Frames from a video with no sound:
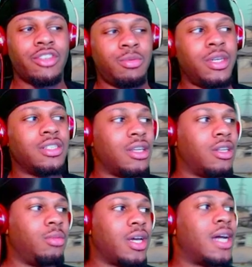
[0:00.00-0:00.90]
speed or something,
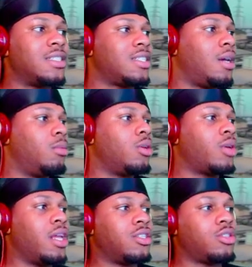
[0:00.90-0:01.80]
but it got the same low
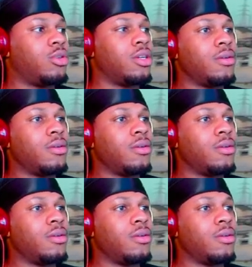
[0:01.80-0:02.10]
cadence to it.